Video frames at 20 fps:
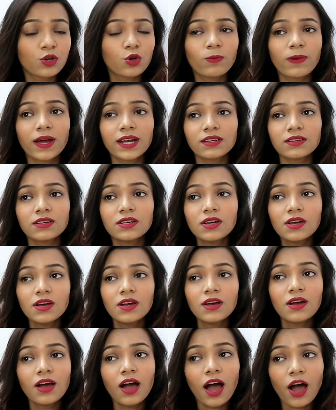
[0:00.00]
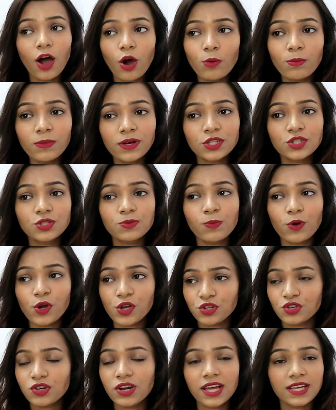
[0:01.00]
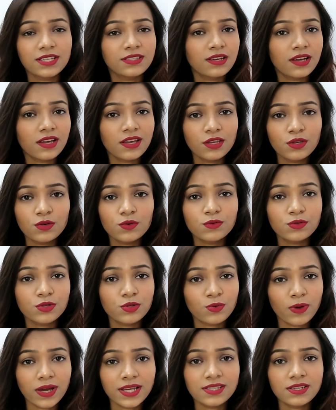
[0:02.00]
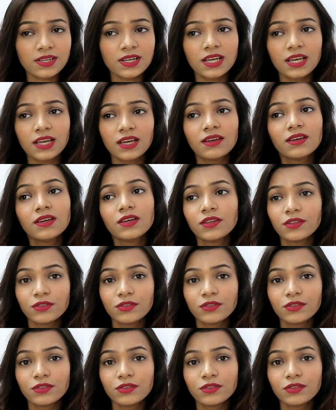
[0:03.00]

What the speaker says: No matter how much moisturizer I use, twice a day,